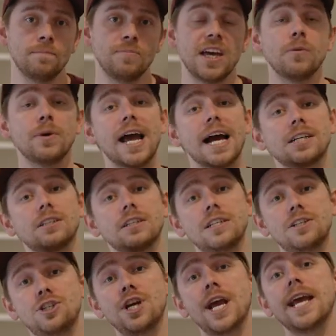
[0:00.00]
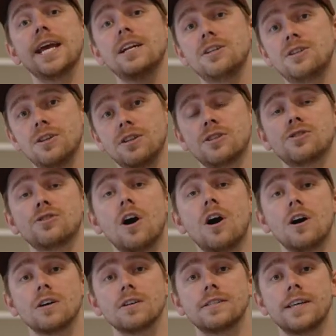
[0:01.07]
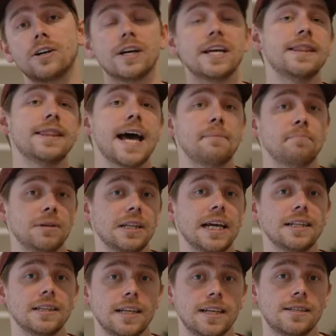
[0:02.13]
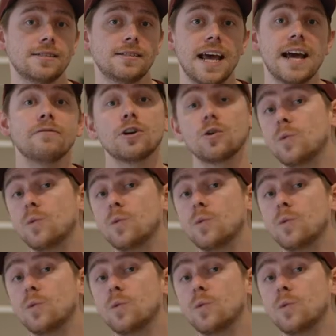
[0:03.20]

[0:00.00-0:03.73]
and we actually change the songs that are in that playlist every